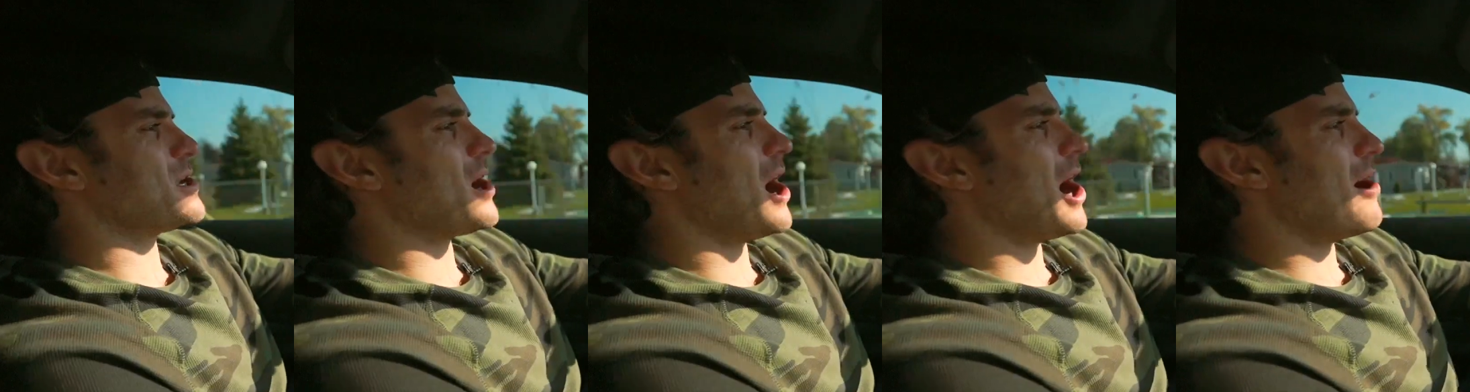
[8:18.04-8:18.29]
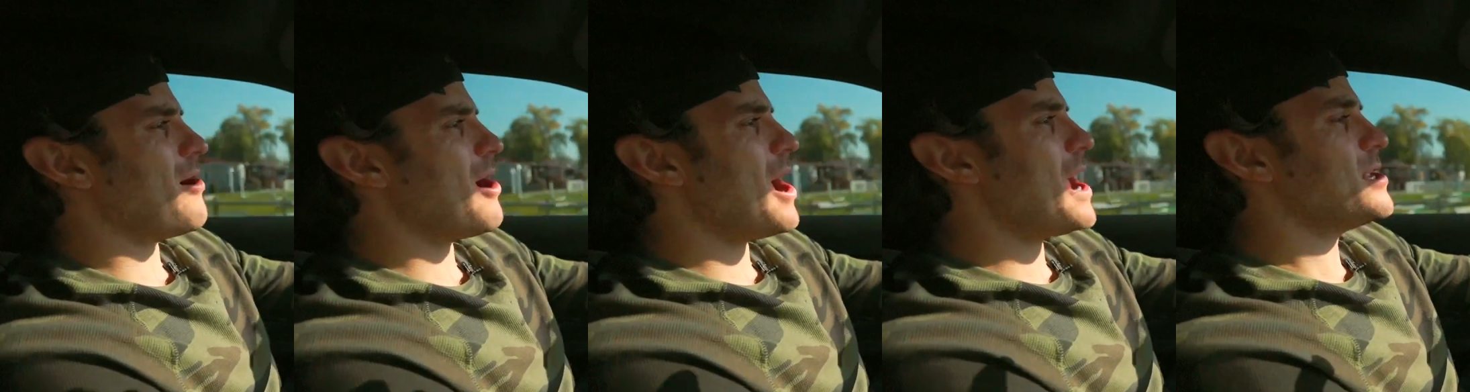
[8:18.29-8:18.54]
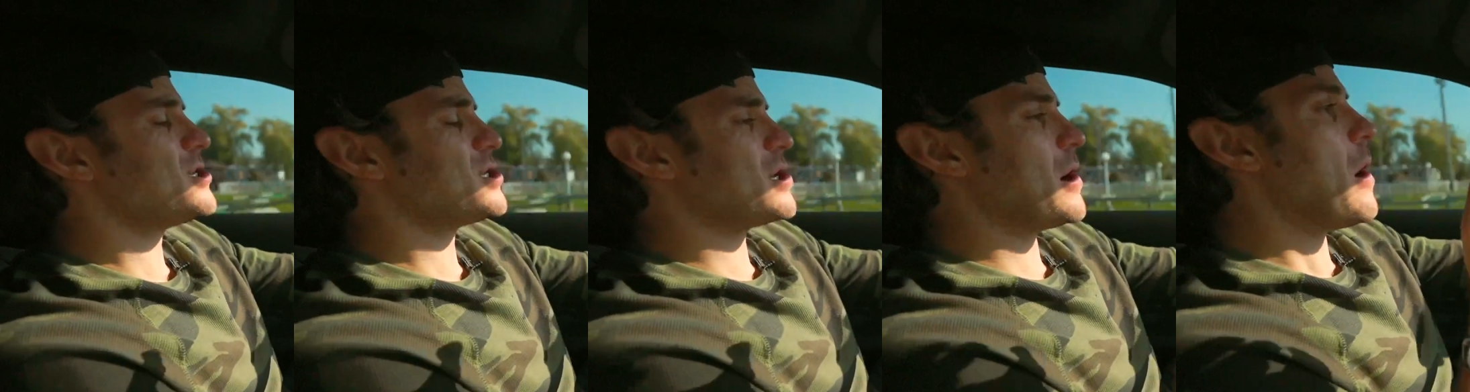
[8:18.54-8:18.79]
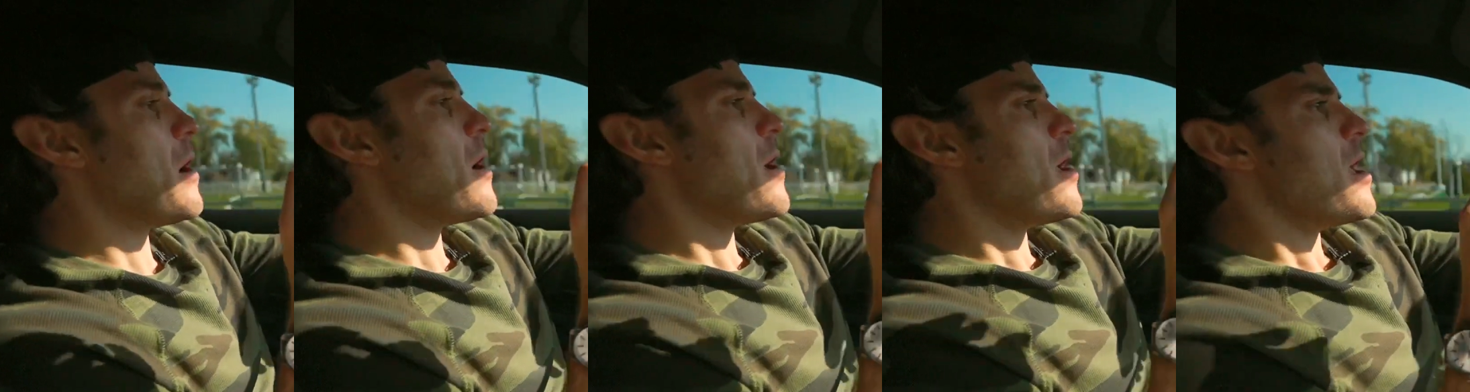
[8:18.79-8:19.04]
car, right?
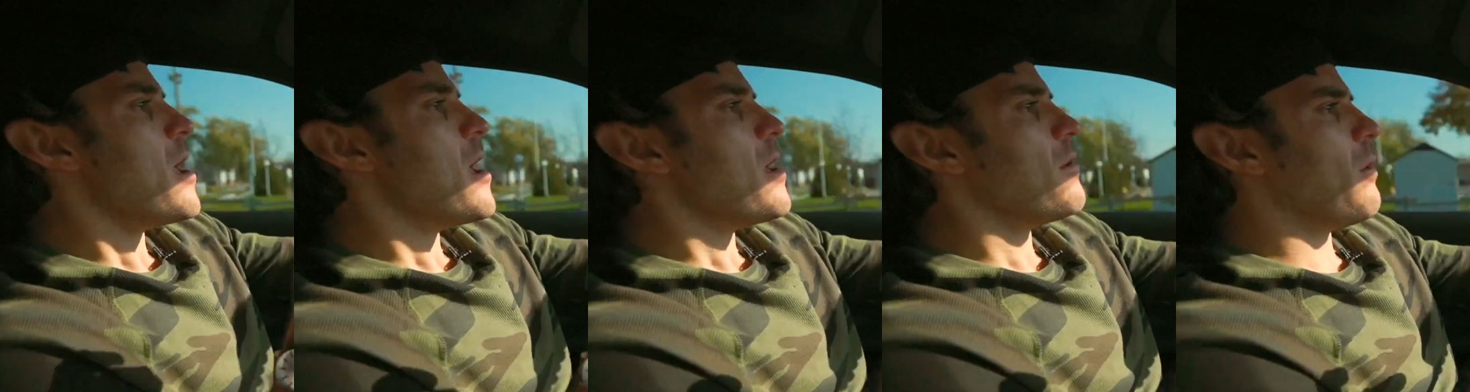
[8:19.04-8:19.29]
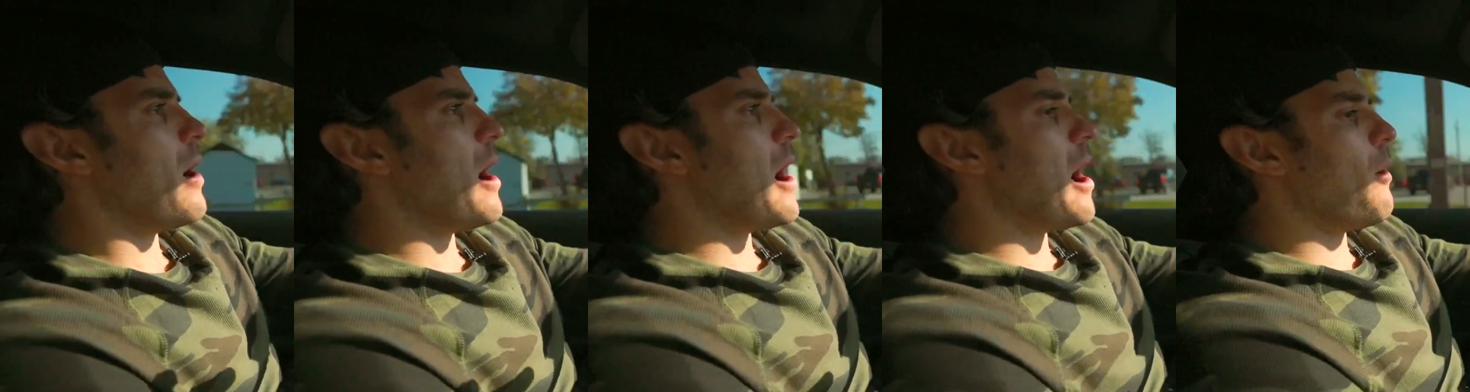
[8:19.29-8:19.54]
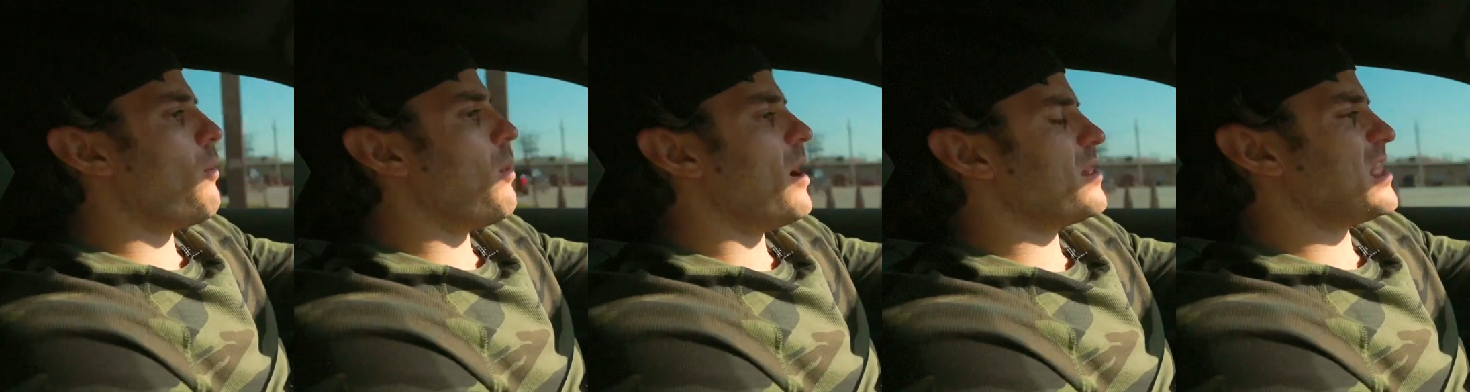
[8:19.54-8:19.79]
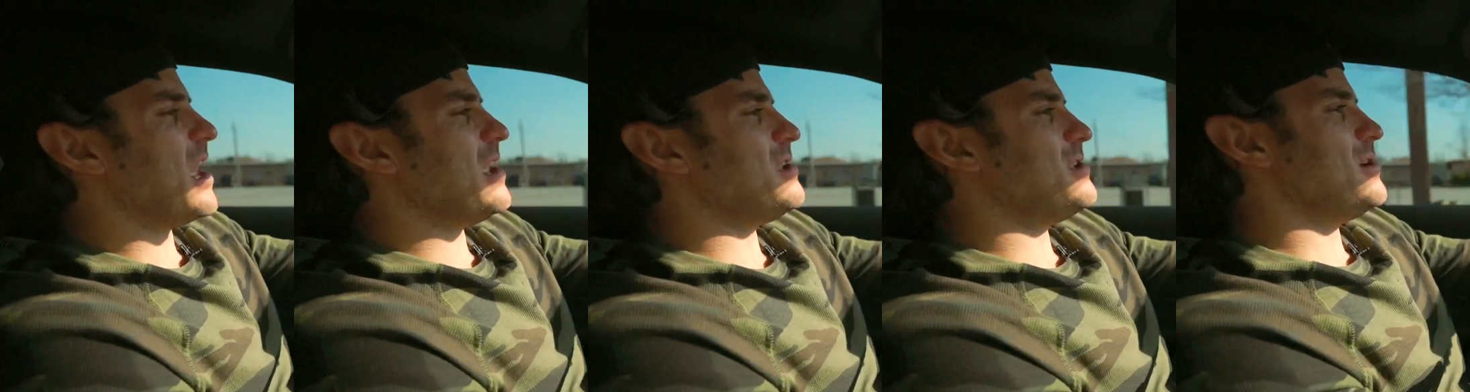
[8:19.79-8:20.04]
So what
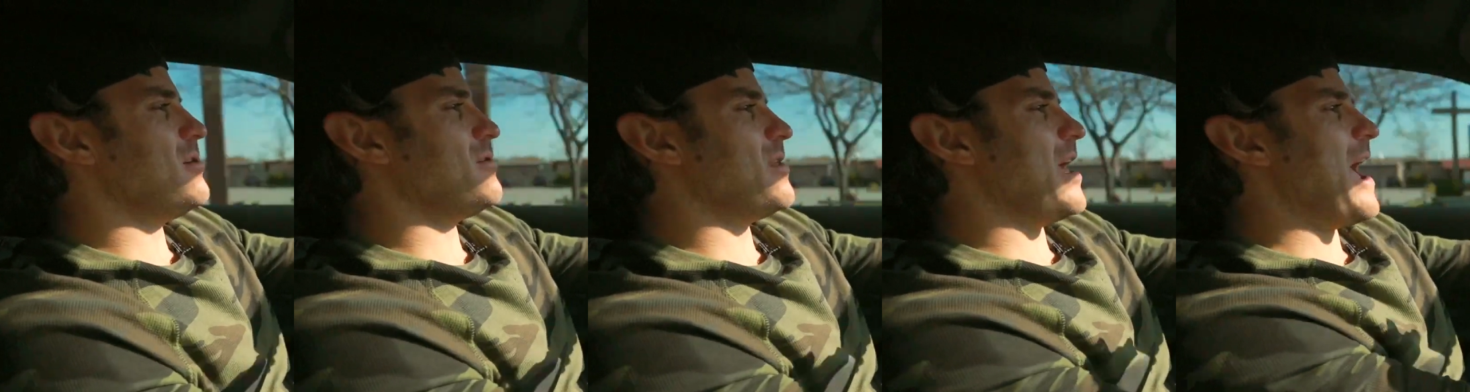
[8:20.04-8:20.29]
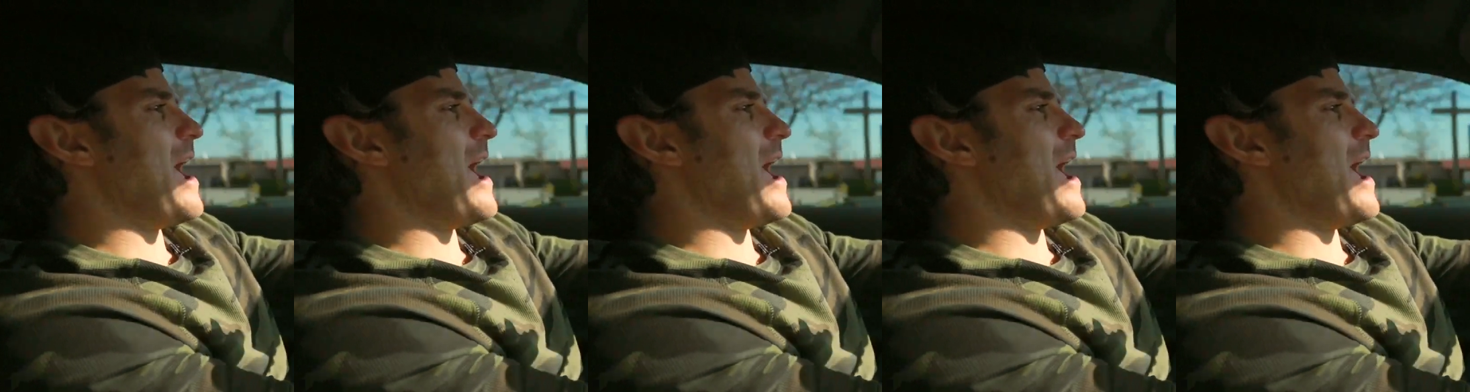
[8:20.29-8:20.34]
they do, they